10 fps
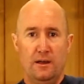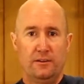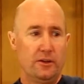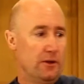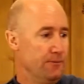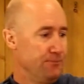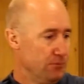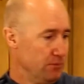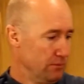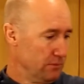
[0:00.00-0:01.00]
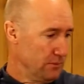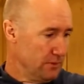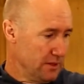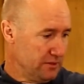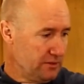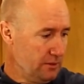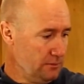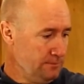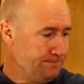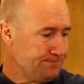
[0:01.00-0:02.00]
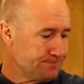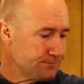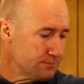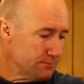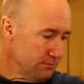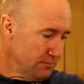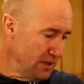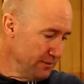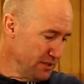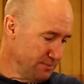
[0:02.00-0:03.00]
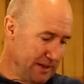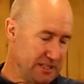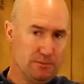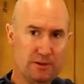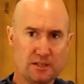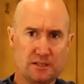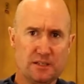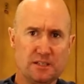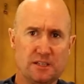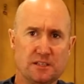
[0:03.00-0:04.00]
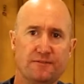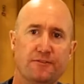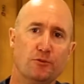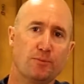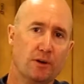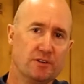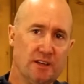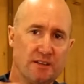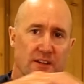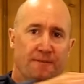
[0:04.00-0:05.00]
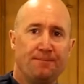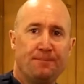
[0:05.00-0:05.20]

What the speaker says: so this Magimix, this is a food processor.